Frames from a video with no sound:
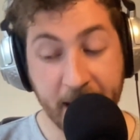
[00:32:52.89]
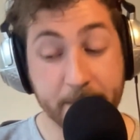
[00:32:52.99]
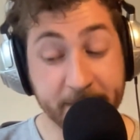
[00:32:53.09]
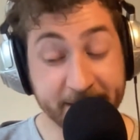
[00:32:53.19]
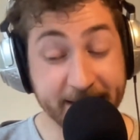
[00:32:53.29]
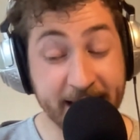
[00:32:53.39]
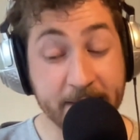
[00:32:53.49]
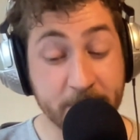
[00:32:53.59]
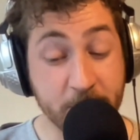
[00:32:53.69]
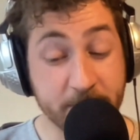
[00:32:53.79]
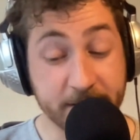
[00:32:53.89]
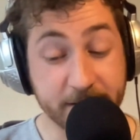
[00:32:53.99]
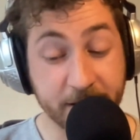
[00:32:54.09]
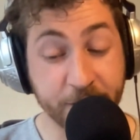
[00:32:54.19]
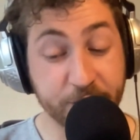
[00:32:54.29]
but at that moment
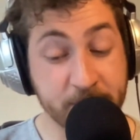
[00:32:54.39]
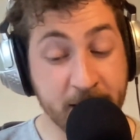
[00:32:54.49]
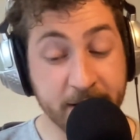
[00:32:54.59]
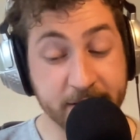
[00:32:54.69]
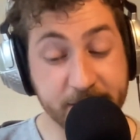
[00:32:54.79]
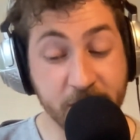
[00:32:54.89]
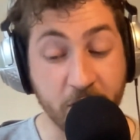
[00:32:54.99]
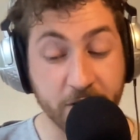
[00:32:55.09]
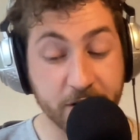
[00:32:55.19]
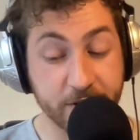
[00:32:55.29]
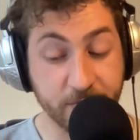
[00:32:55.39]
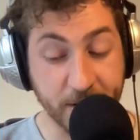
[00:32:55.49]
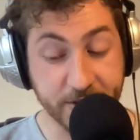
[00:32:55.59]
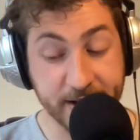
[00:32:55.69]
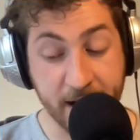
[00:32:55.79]
a smart knock
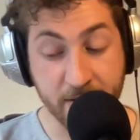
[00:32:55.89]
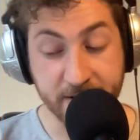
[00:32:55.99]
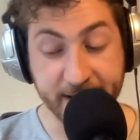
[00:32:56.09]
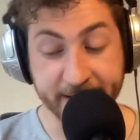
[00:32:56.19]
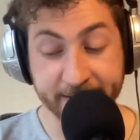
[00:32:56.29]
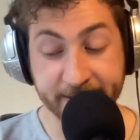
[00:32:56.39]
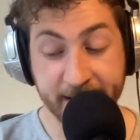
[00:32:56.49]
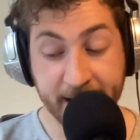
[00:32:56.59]
reached our ears,